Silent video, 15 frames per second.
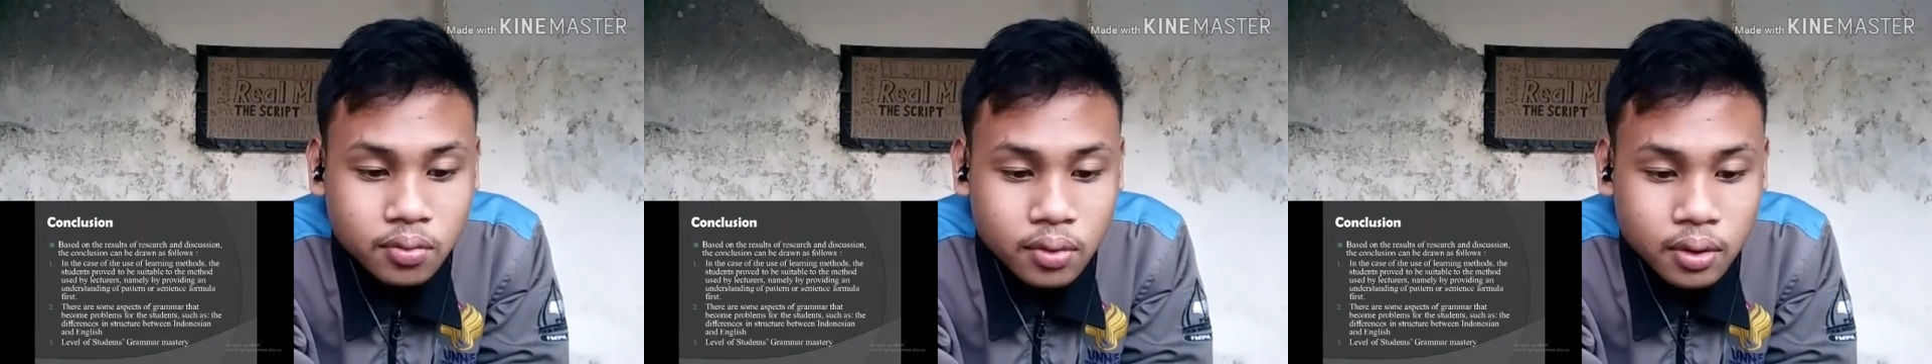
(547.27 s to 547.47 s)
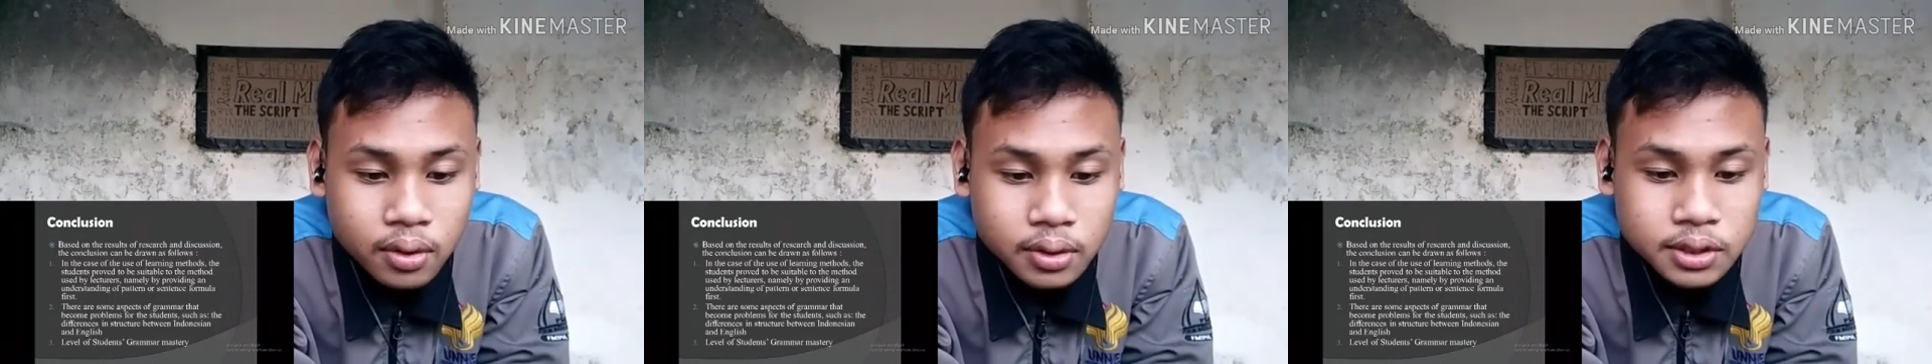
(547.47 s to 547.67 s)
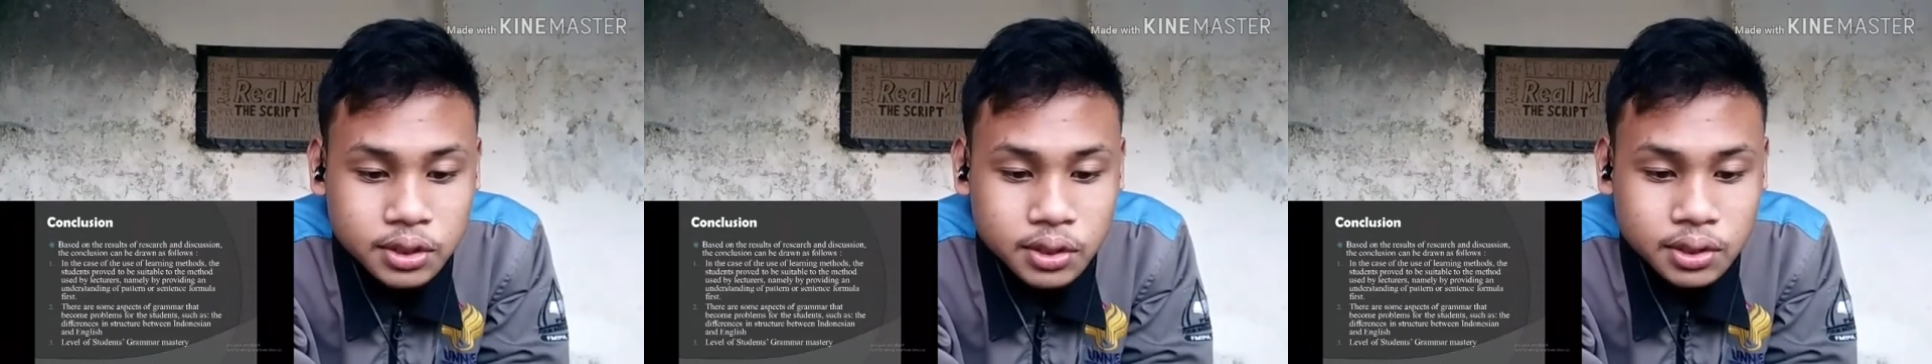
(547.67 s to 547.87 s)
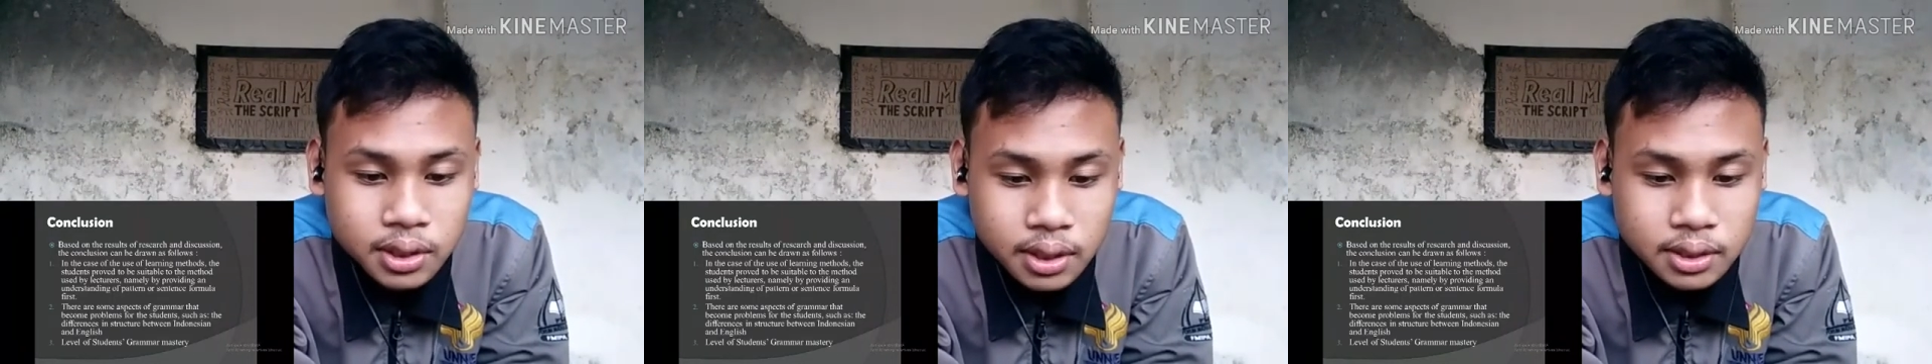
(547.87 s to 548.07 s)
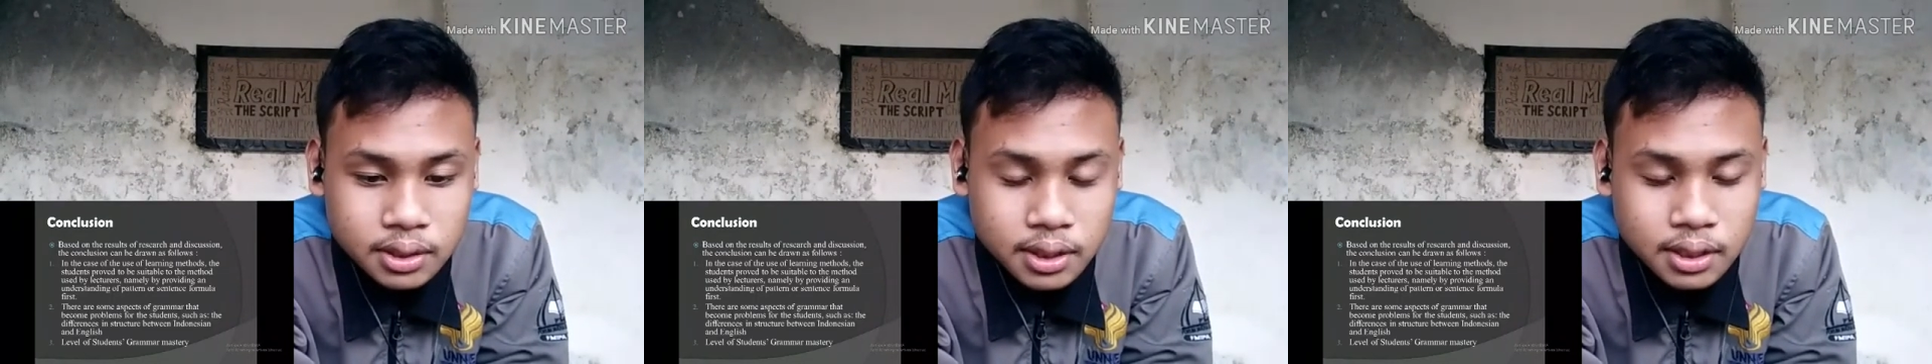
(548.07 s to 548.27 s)
for the
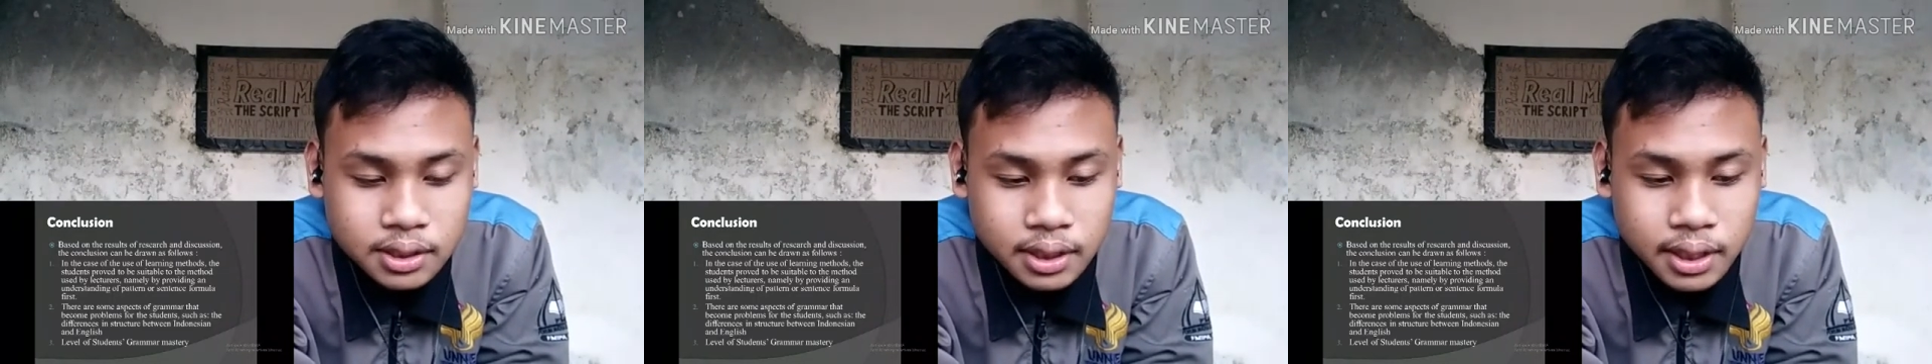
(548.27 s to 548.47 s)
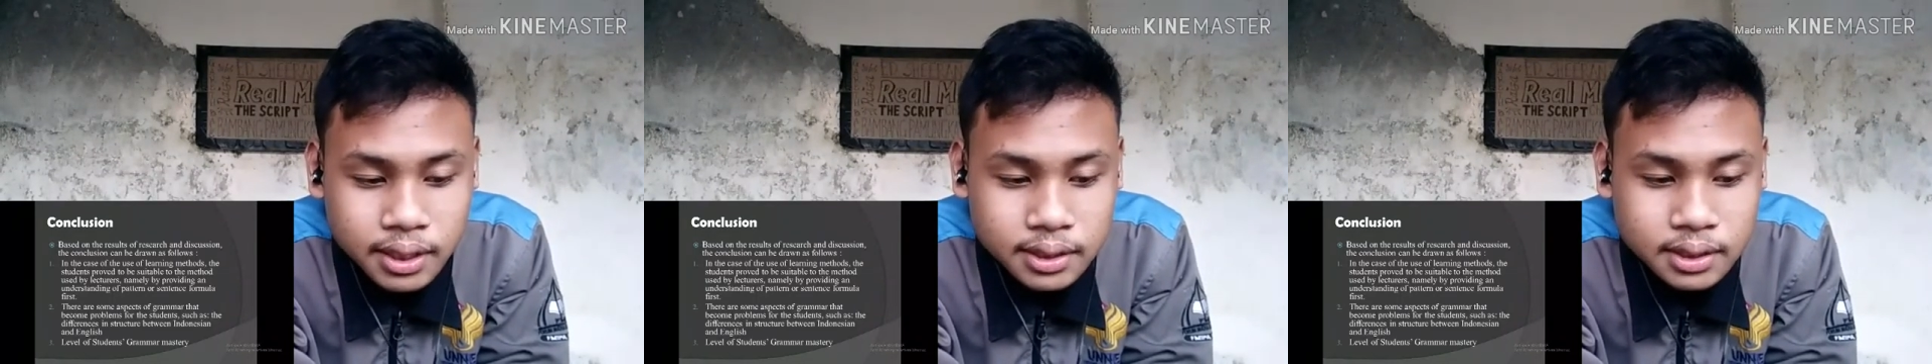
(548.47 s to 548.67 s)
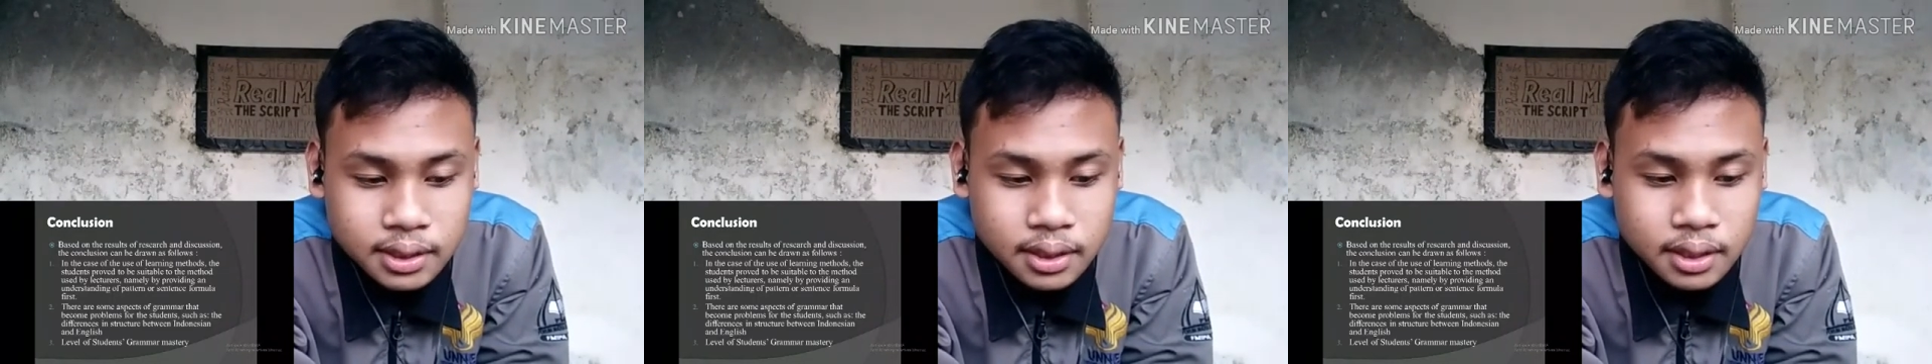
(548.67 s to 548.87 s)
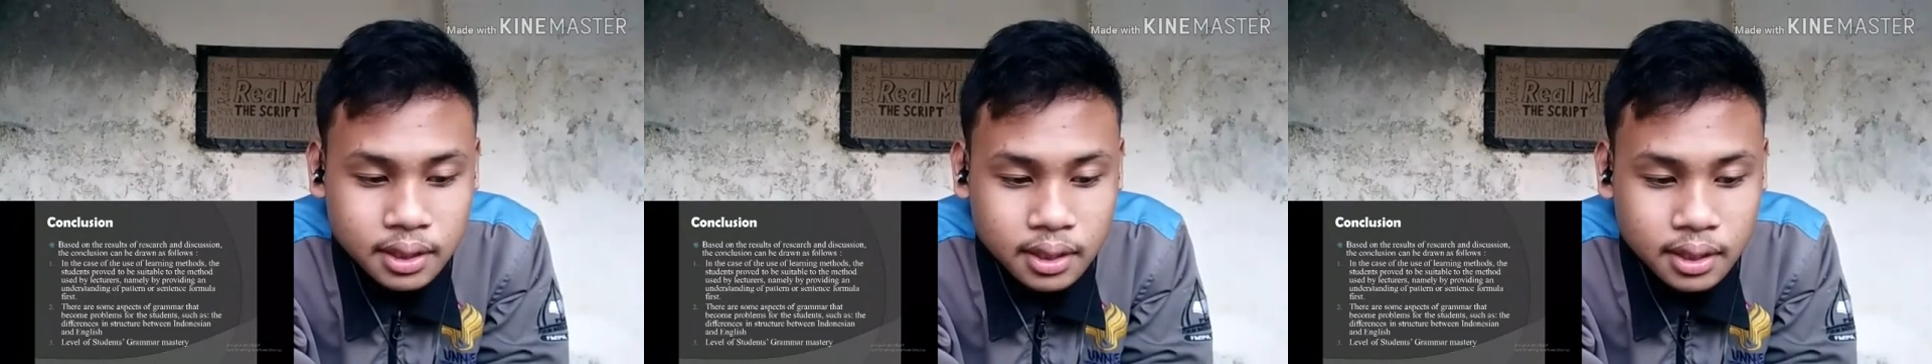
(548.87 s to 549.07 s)
students, such as